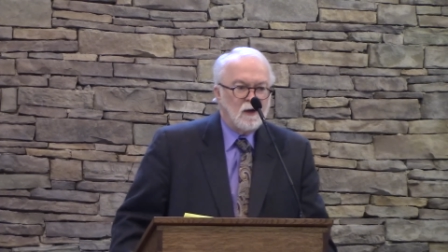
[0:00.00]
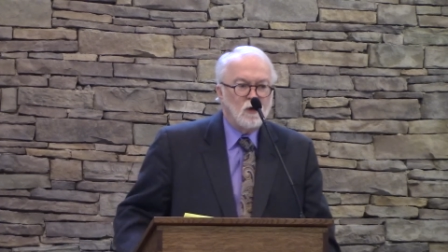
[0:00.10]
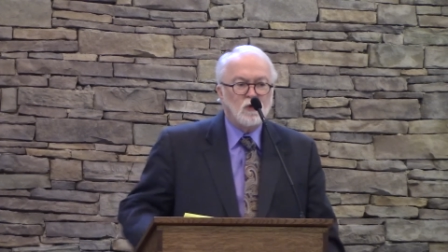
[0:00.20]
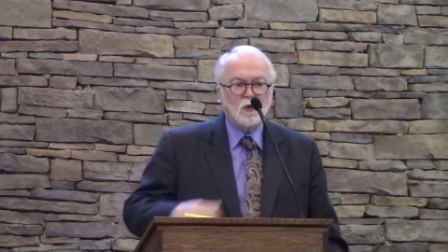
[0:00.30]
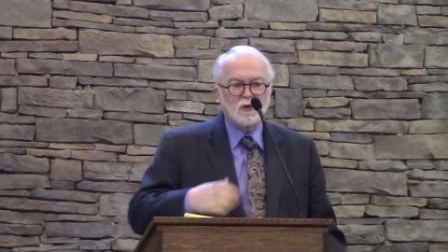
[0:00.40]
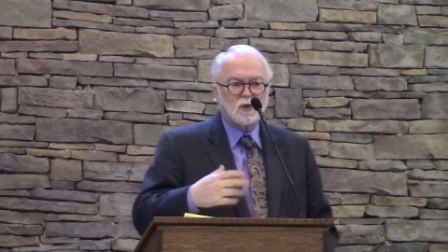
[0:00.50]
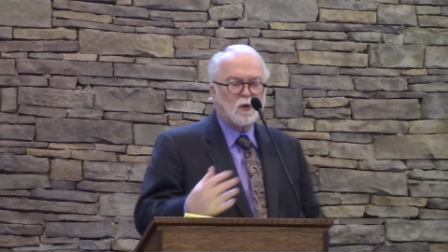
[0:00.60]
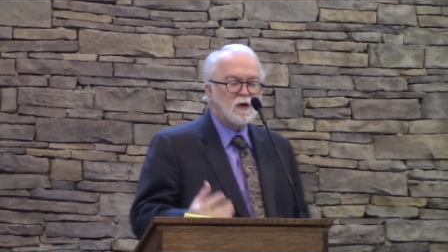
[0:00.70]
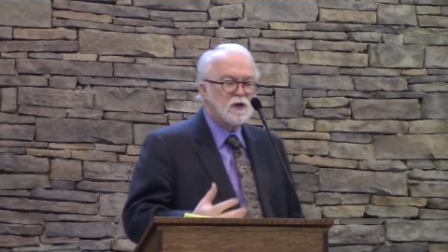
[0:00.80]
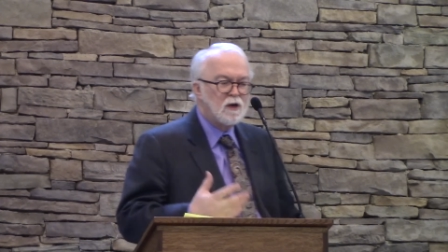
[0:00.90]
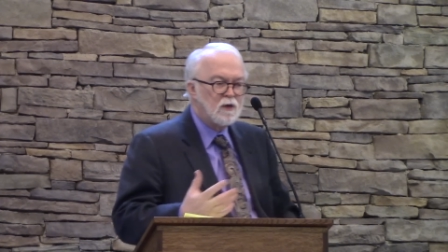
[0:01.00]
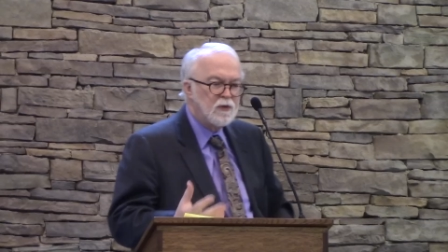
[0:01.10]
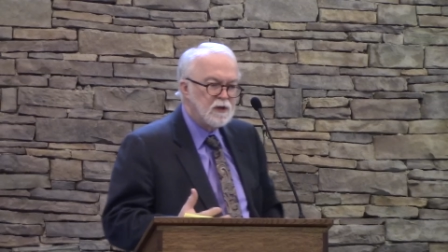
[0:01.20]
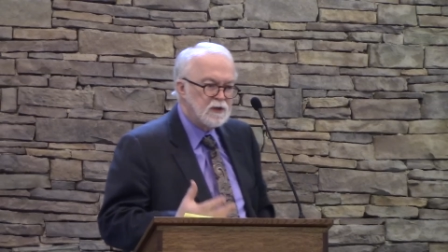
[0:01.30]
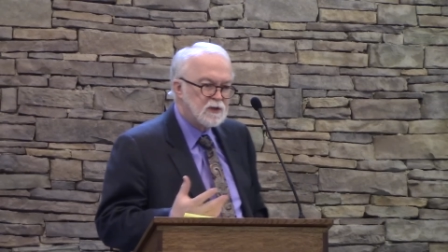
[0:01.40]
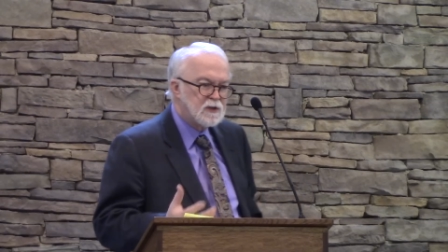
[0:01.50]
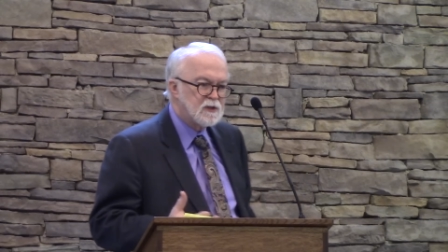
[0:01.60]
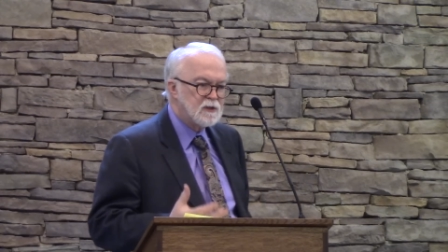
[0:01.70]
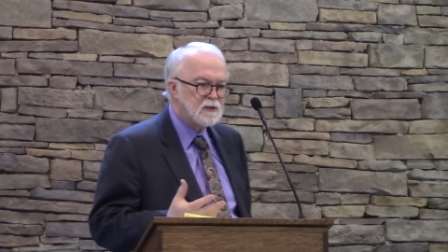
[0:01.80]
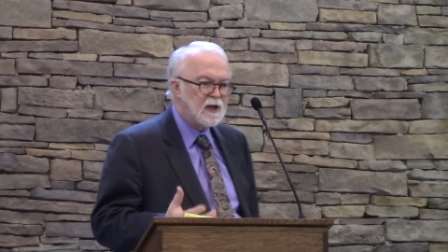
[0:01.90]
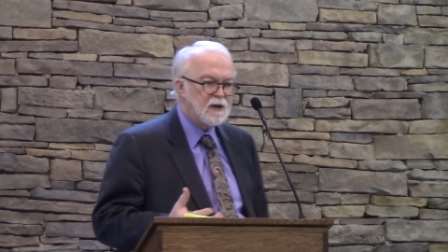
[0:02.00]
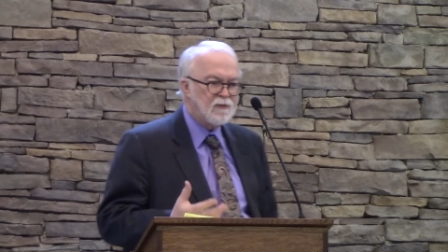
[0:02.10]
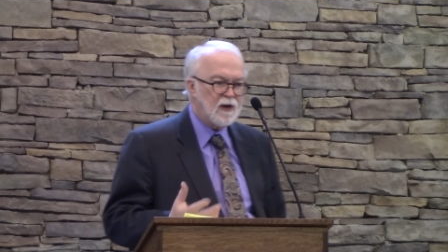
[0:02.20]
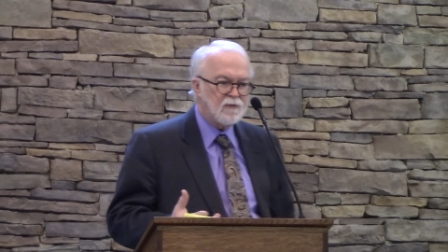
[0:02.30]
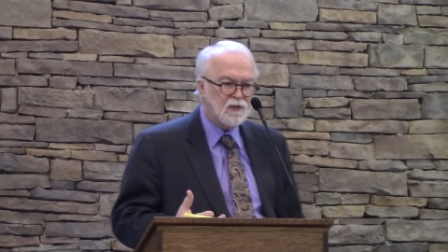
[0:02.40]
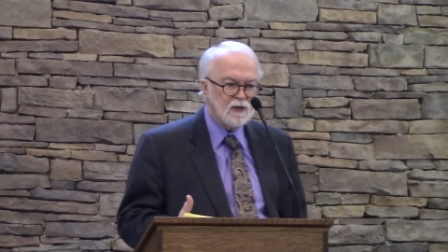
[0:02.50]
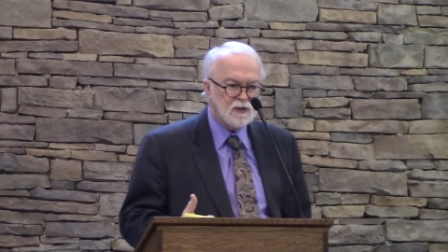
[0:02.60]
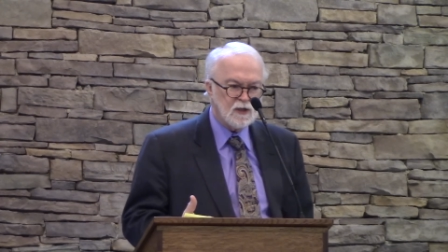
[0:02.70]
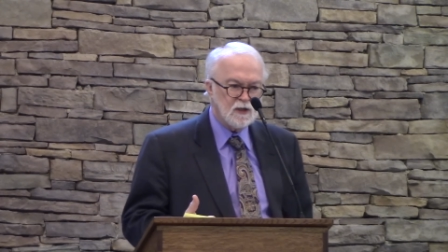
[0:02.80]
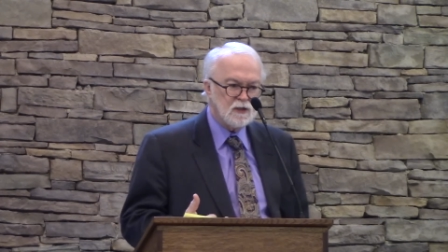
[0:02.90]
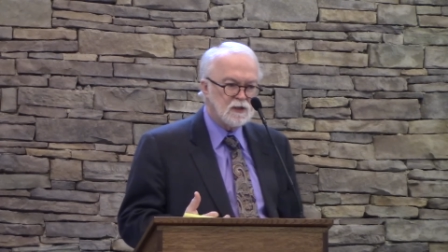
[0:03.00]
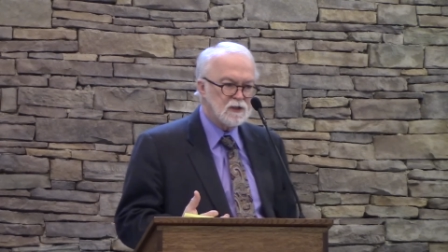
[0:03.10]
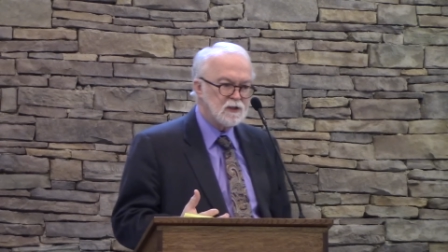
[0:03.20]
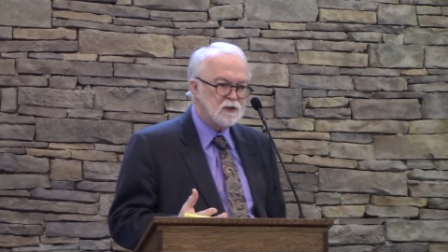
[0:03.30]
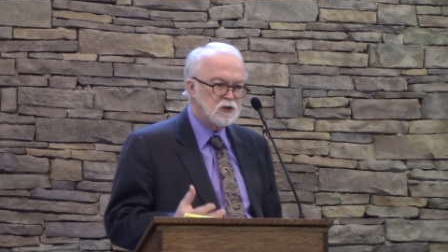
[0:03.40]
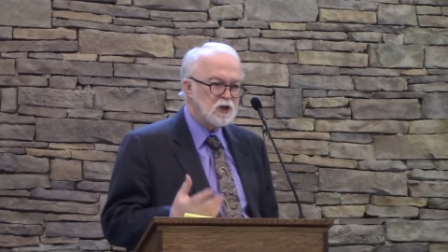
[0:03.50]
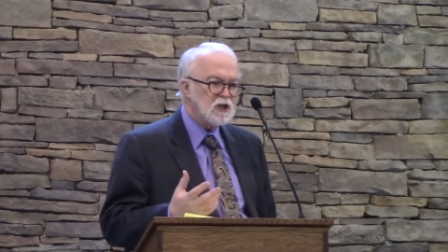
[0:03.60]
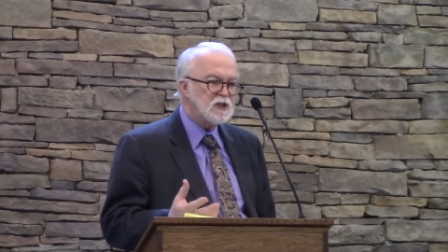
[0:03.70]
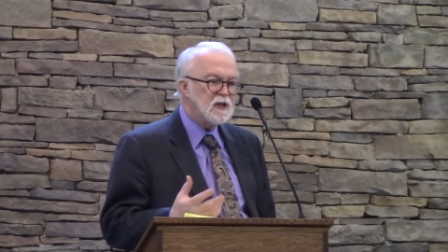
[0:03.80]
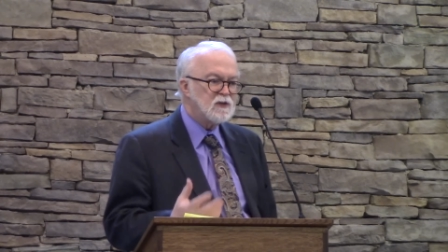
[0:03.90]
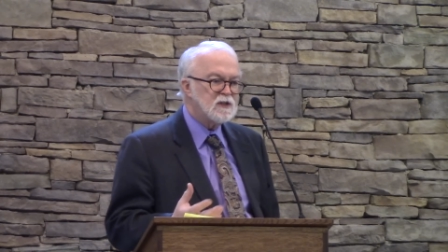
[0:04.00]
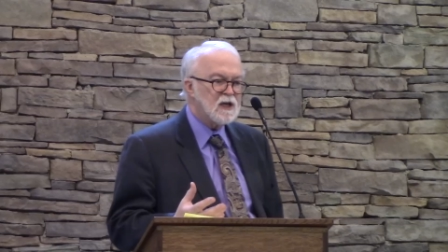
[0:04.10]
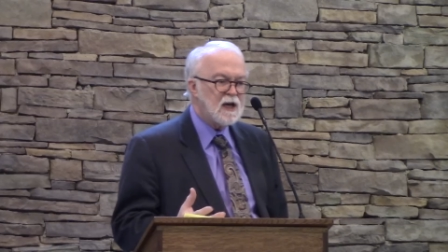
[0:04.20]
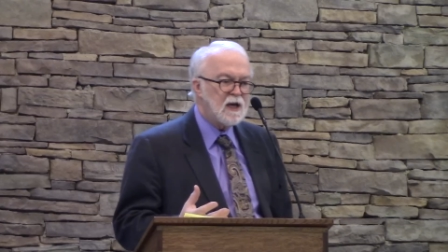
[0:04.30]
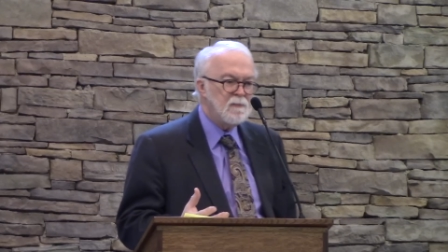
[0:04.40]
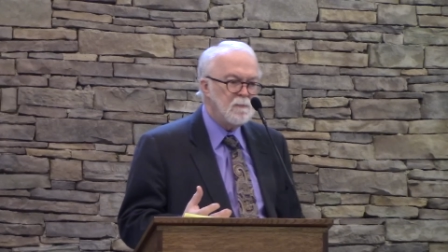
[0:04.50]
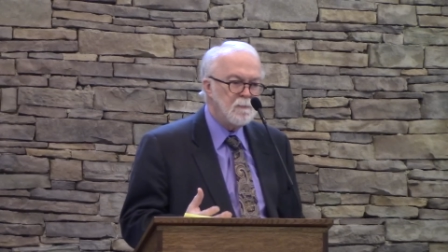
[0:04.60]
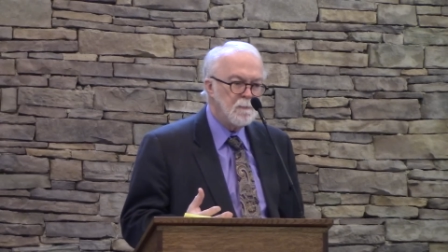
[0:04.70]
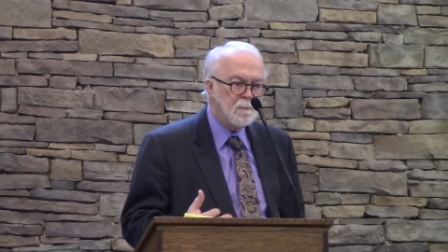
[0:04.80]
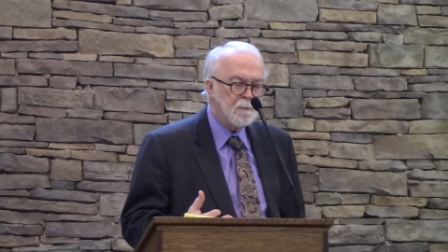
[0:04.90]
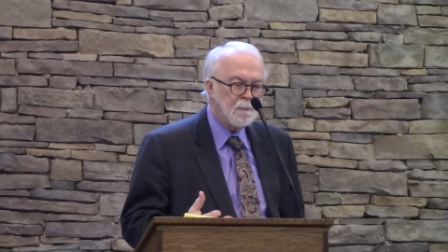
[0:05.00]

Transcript: Luther was working on these 95 Theses just at the time